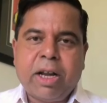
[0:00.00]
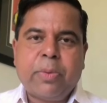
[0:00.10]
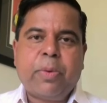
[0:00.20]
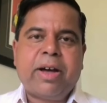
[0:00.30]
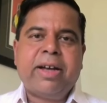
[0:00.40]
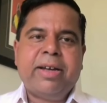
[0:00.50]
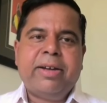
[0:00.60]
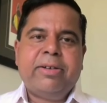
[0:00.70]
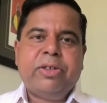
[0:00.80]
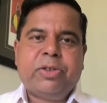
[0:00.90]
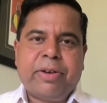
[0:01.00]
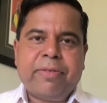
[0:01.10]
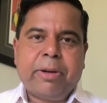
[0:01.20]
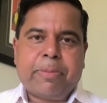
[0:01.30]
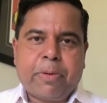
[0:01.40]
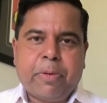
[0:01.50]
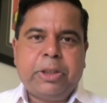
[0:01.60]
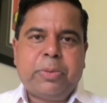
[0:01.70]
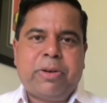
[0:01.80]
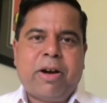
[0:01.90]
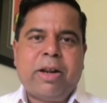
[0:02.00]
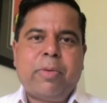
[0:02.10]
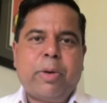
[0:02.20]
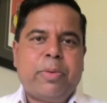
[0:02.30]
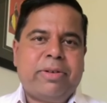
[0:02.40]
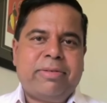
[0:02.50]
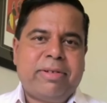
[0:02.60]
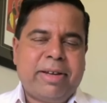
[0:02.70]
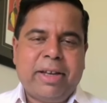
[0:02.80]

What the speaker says: Ottawa-driven approach where Ottawa would,